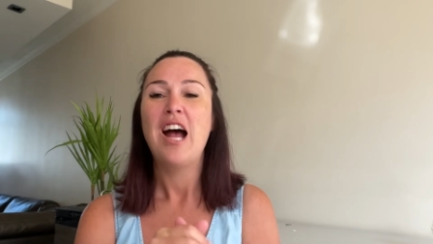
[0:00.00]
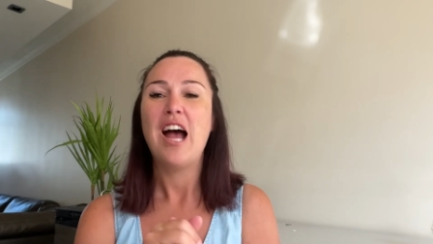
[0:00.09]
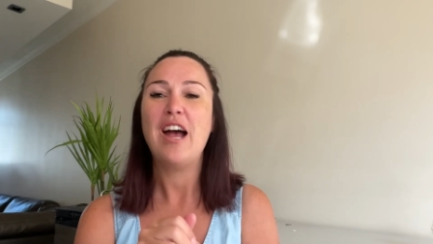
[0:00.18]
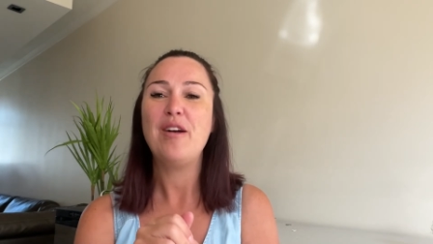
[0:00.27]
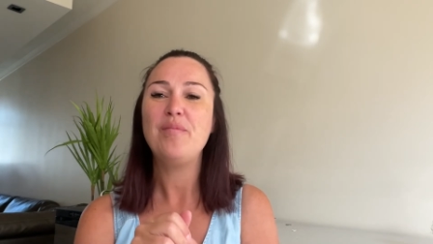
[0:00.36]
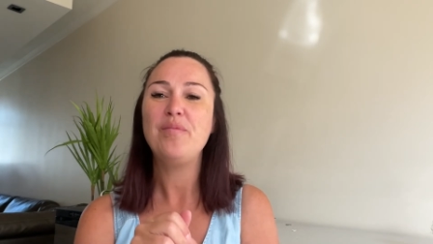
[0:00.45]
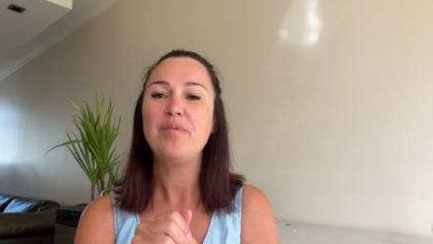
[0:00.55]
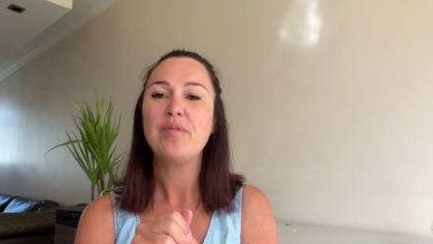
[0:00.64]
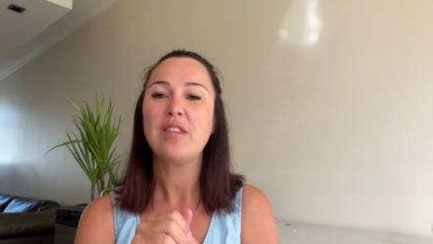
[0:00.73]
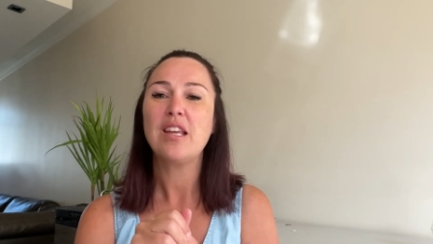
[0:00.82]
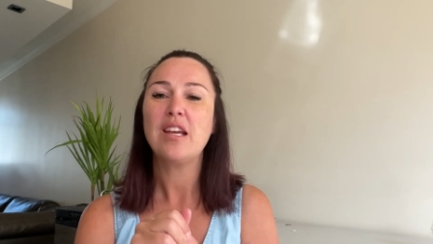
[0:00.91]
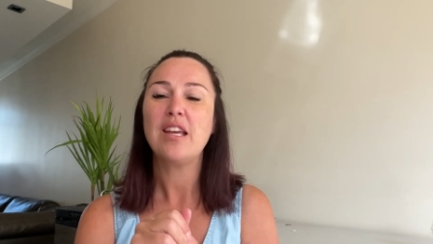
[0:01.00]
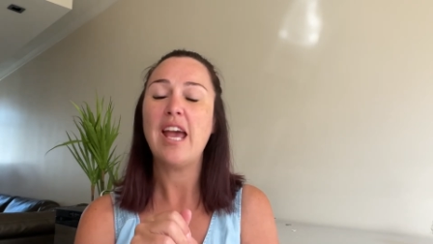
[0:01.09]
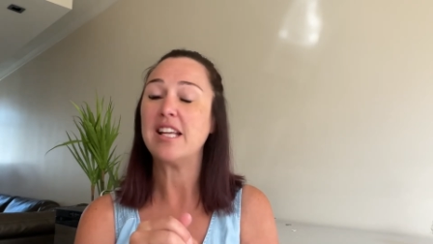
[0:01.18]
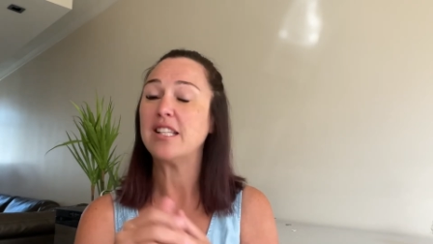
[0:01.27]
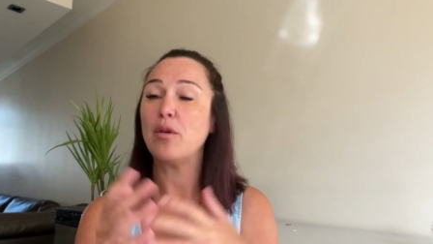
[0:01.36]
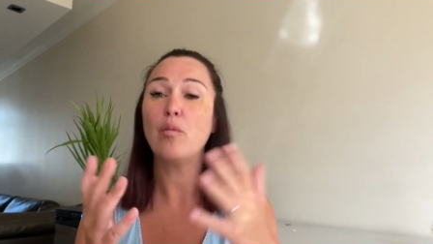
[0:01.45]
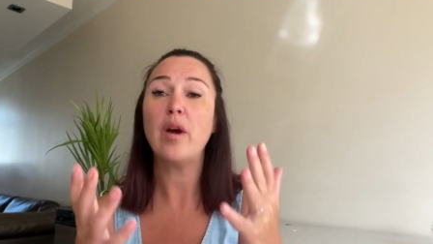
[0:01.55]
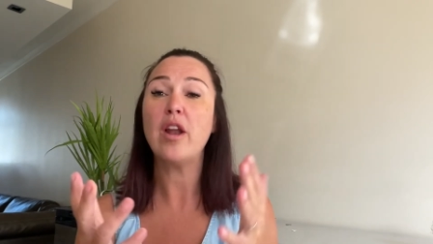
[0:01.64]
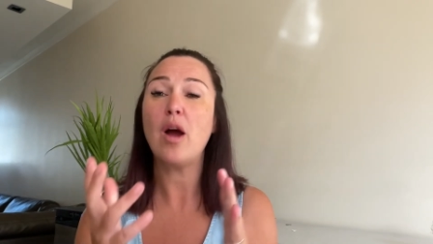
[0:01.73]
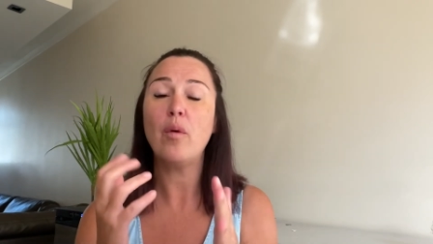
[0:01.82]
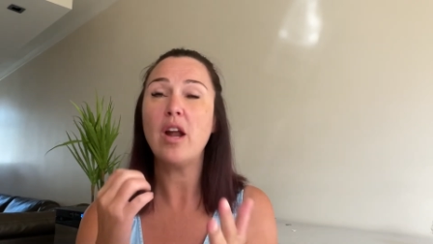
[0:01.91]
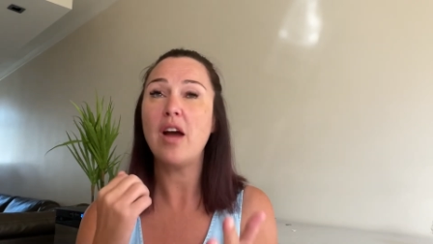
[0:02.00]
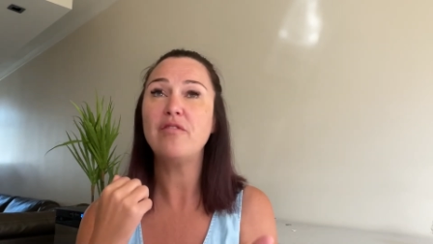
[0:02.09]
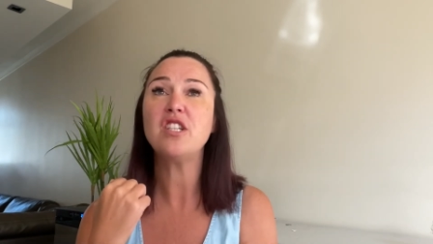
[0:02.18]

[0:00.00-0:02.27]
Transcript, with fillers: Um, yeah, so when I when I've